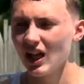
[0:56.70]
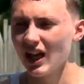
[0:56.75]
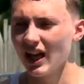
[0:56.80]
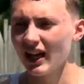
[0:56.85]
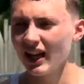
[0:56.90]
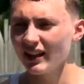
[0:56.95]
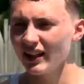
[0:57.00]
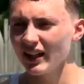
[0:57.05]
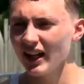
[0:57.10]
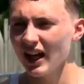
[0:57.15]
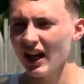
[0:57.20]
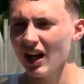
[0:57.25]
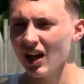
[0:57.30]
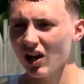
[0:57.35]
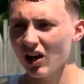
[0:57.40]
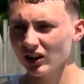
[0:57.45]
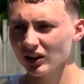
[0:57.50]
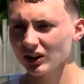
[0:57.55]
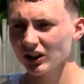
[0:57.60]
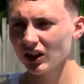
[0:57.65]
And then I
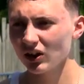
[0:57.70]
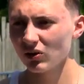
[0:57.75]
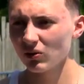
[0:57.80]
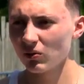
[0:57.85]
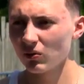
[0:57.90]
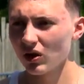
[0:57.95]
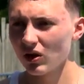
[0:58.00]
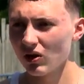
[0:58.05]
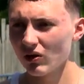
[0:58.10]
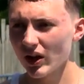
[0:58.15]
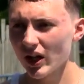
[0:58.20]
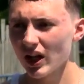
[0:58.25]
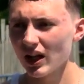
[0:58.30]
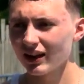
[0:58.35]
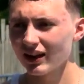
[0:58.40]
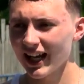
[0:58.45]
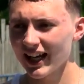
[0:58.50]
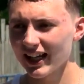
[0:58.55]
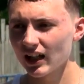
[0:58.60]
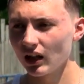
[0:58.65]
also want
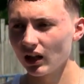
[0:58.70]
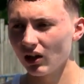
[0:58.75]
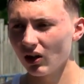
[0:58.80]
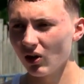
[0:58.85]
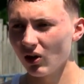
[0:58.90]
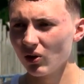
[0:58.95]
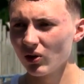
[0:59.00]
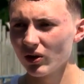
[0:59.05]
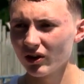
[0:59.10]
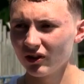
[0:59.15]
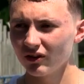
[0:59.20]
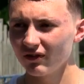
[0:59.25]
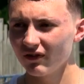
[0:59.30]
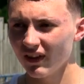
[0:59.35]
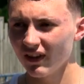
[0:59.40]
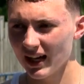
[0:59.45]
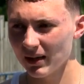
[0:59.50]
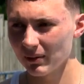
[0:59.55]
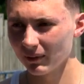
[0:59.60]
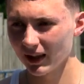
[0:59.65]
like an older
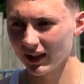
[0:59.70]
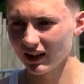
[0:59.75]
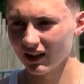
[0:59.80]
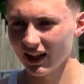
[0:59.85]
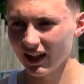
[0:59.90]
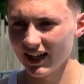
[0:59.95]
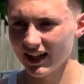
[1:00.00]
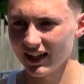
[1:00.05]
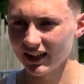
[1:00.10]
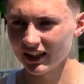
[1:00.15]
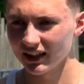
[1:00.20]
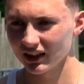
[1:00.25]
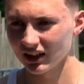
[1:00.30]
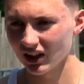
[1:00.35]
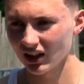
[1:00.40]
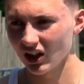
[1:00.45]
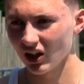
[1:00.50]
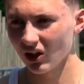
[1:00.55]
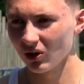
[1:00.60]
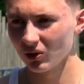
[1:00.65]
family, like
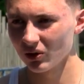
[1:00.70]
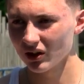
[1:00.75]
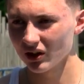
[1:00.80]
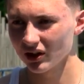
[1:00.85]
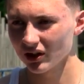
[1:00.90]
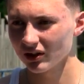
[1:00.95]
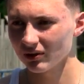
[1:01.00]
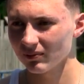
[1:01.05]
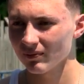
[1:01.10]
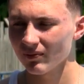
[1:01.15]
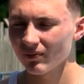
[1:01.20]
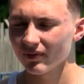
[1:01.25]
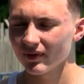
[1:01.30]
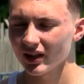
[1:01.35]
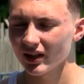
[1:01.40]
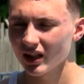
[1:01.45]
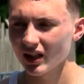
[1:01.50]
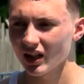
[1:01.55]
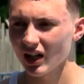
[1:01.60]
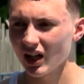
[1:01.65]
older.
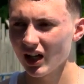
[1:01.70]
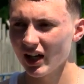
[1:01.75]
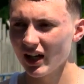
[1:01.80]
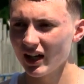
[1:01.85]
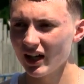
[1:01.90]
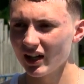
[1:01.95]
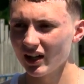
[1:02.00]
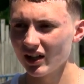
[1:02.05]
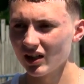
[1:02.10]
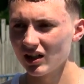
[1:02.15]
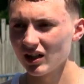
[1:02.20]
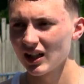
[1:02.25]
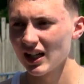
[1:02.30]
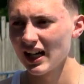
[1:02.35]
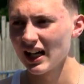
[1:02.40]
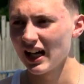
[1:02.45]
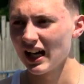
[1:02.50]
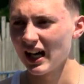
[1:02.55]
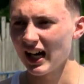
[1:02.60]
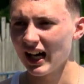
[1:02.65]
And
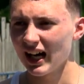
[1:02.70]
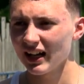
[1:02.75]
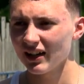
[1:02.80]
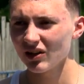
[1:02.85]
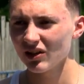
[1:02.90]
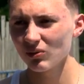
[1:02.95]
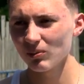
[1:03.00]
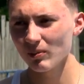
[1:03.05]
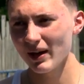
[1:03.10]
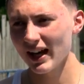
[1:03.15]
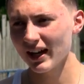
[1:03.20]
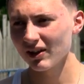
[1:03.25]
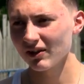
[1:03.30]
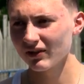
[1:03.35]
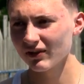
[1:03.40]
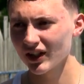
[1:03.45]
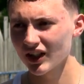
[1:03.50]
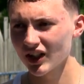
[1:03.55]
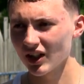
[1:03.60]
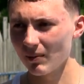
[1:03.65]
I don't matter
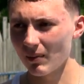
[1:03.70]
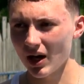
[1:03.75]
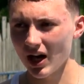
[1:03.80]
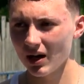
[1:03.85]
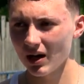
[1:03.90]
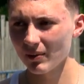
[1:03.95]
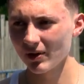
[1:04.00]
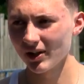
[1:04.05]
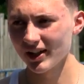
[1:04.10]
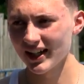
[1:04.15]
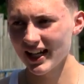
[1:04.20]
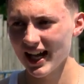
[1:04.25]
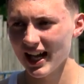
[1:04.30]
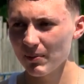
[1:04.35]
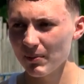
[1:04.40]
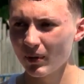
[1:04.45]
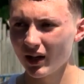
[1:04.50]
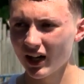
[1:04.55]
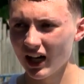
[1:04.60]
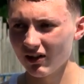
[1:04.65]
if it's a mom or a
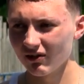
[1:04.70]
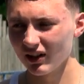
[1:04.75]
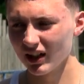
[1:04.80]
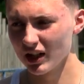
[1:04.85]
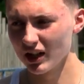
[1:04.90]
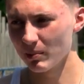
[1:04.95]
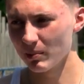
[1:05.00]
dad, but I really